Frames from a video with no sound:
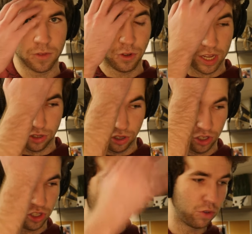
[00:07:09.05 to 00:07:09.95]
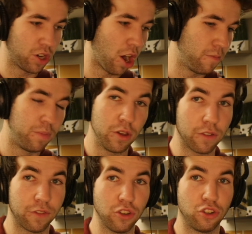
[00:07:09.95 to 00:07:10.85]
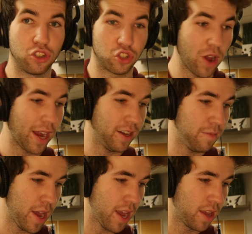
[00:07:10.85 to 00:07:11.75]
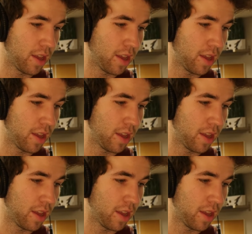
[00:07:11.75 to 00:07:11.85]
You guys are just so darn beautiful, you distracted me.